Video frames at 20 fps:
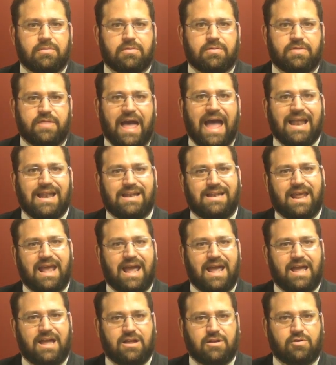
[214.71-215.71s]
that
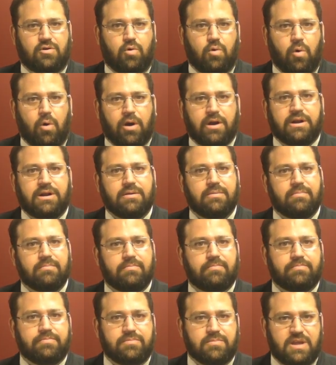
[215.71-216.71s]
day in court
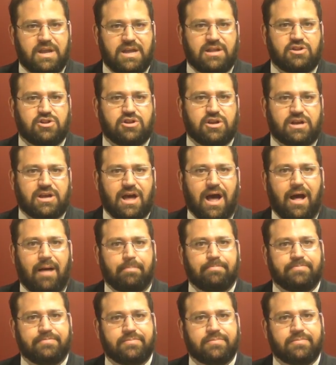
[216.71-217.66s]
needs to come